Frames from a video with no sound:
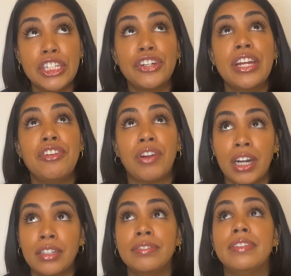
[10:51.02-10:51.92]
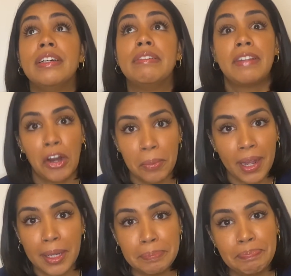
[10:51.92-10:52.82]
and Ralph Flower
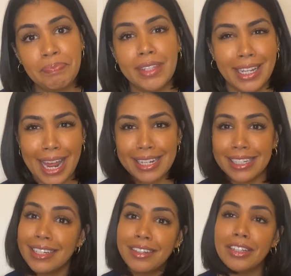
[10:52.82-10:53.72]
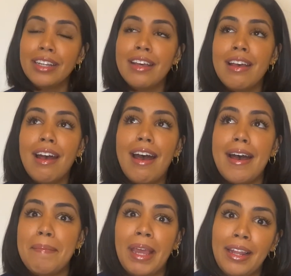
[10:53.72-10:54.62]
Bomb, the classic.
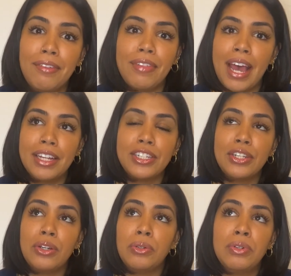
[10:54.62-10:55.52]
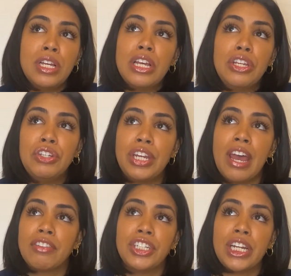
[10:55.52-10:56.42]
I love that. So usually
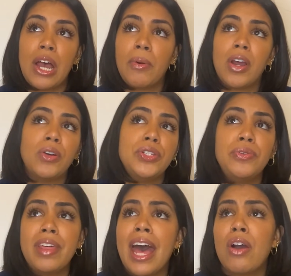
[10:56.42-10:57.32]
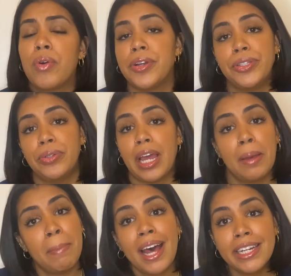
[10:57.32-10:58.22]
out the shower, I'll do that, or I'll do like a
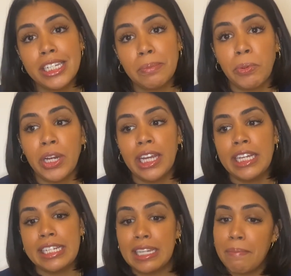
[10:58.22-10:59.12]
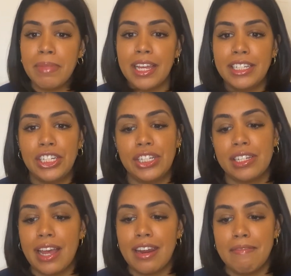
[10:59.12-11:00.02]
body spray, something to just
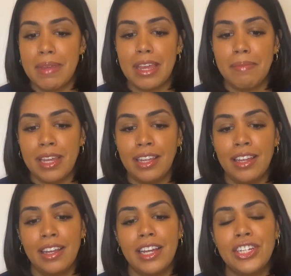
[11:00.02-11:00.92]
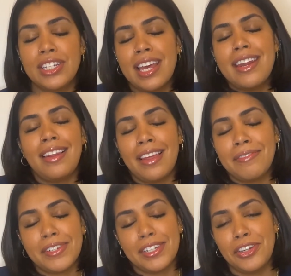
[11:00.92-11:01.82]
kind of make me, it just kind of
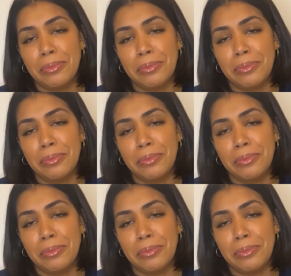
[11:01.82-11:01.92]
lifts your